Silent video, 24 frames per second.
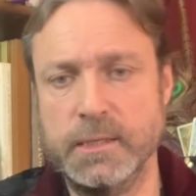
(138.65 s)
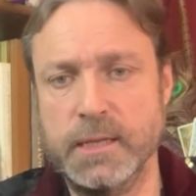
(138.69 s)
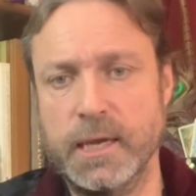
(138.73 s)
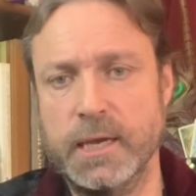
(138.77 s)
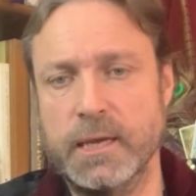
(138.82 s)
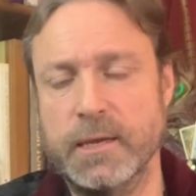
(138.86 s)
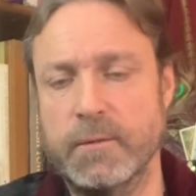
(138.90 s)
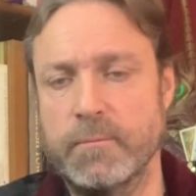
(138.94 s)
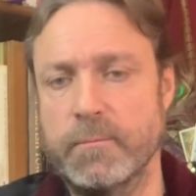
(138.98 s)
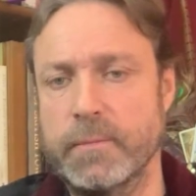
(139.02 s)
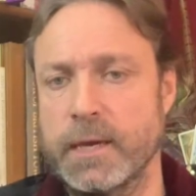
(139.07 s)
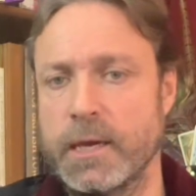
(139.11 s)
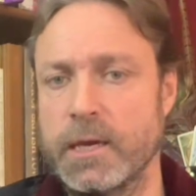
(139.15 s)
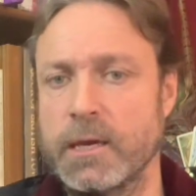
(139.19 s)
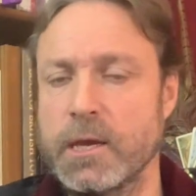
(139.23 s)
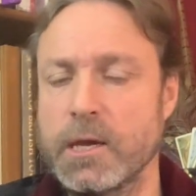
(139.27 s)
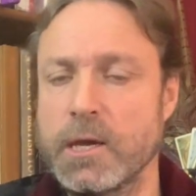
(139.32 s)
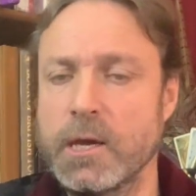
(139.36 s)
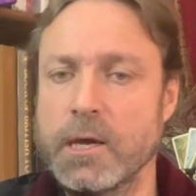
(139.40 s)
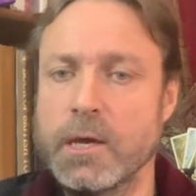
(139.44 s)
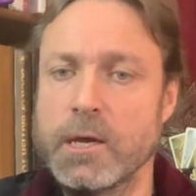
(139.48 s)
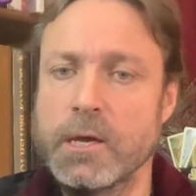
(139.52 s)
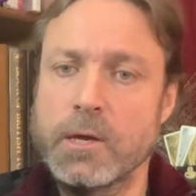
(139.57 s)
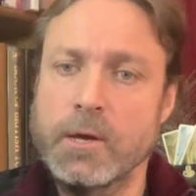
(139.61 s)
They can be
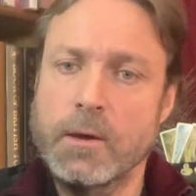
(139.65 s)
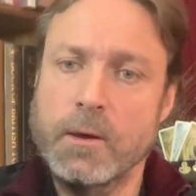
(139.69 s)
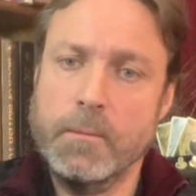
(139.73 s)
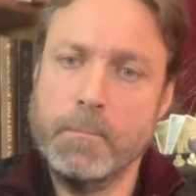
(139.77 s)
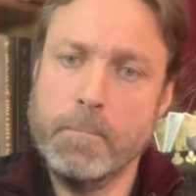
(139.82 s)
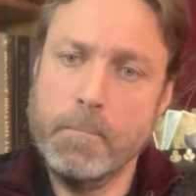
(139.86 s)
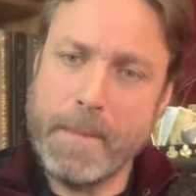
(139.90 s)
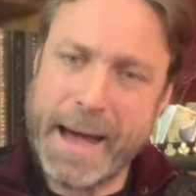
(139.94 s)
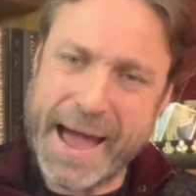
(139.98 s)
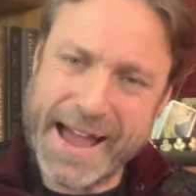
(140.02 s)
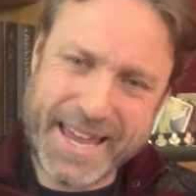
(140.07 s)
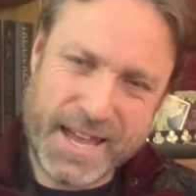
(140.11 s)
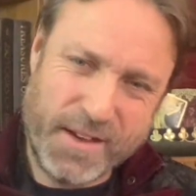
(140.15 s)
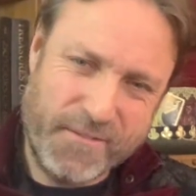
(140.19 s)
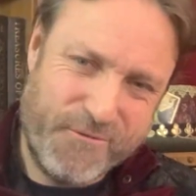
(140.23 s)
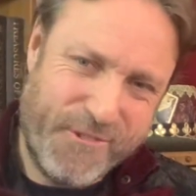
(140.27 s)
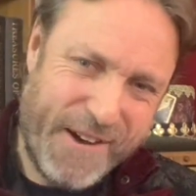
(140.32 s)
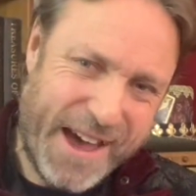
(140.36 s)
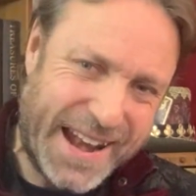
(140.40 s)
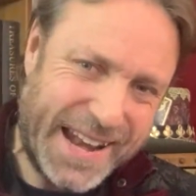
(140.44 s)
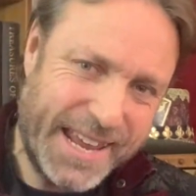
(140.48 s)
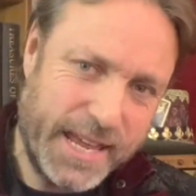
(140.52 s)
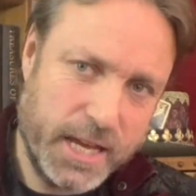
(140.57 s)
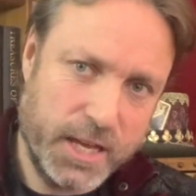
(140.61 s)

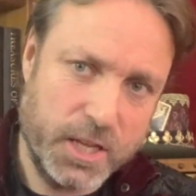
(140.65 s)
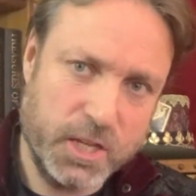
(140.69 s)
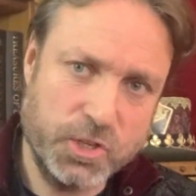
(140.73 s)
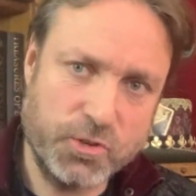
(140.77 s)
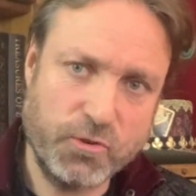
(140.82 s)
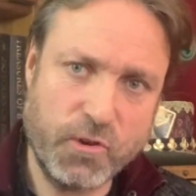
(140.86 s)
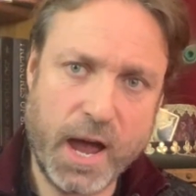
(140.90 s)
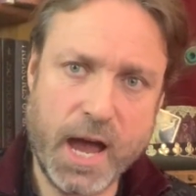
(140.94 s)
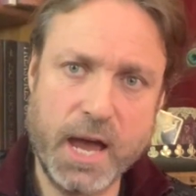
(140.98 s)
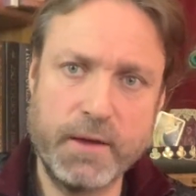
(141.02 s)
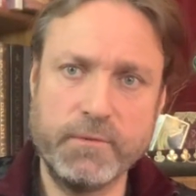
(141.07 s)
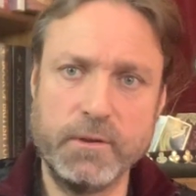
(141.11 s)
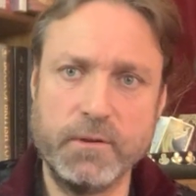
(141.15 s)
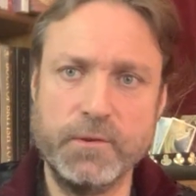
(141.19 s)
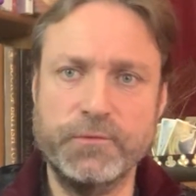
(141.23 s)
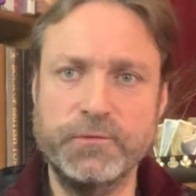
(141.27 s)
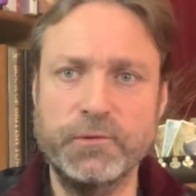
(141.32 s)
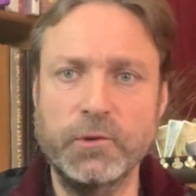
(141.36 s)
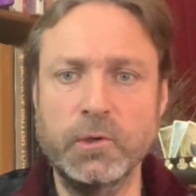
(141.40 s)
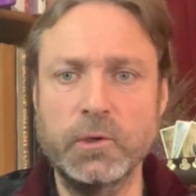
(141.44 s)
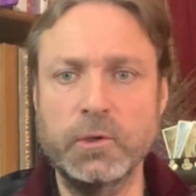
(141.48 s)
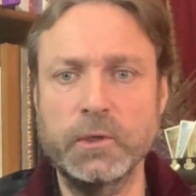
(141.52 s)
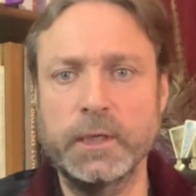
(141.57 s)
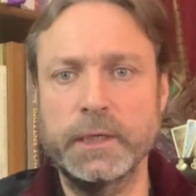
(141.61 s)
Machiavellian, driving
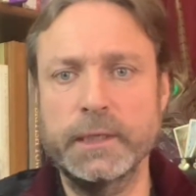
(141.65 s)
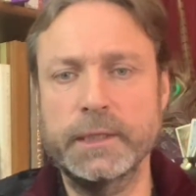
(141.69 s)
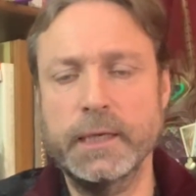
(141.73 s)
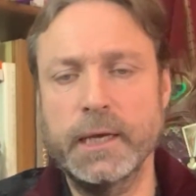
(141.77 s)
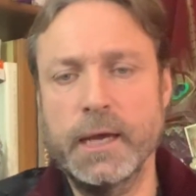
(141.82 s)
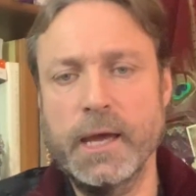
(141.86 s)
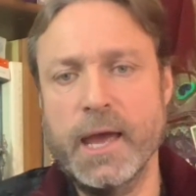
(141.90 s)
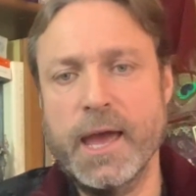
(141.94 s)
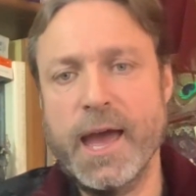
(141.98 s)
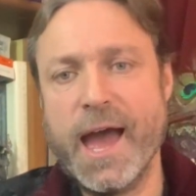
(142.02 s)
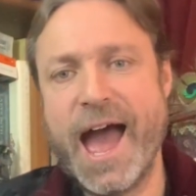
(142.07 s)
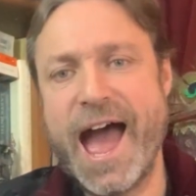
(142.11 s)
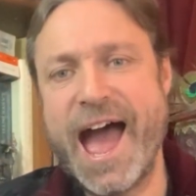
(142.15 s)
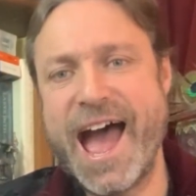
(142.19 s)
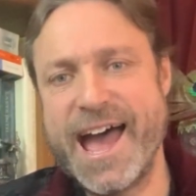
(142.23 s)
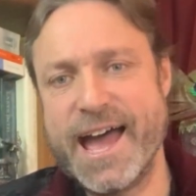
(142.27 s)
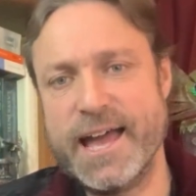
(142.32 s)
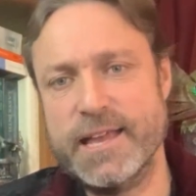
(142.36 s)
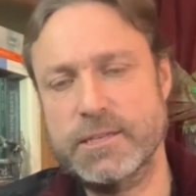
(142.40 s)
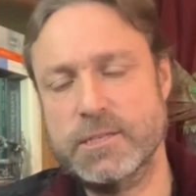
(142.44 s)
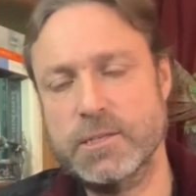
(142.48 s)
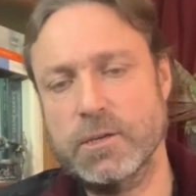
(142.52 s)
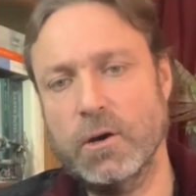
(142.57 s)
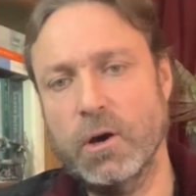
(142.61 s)
forward
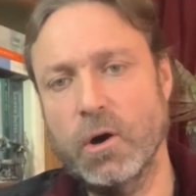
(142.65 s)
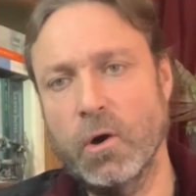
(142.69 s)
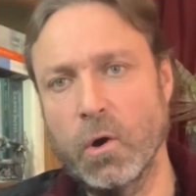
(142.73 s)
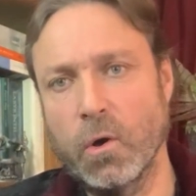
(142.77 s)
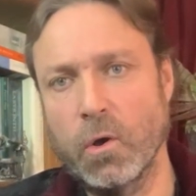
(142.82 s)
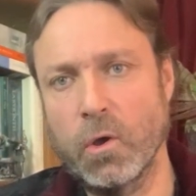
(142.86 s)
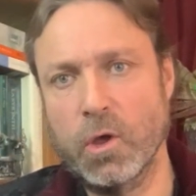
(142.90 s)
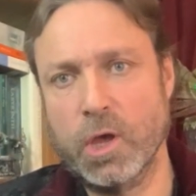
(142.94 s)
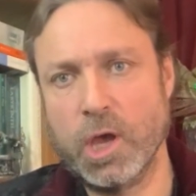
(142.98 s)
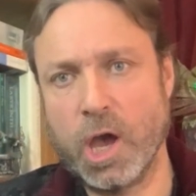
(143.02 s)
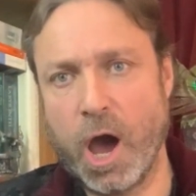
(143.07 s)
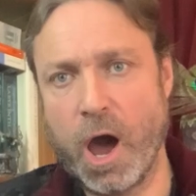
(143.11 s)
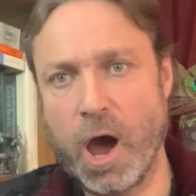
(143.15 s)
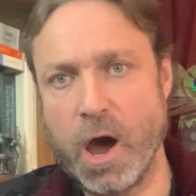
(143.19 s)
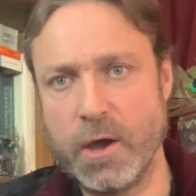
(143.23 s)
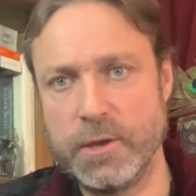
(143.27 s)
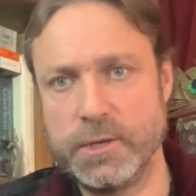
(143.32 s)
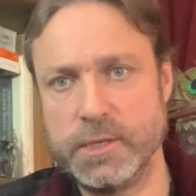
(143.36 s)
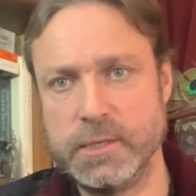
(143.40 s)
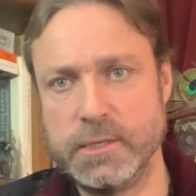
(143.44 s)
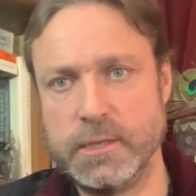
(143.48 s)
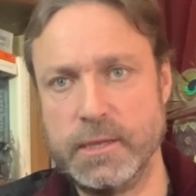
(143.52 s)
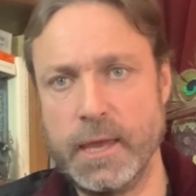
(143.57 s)
at all costs.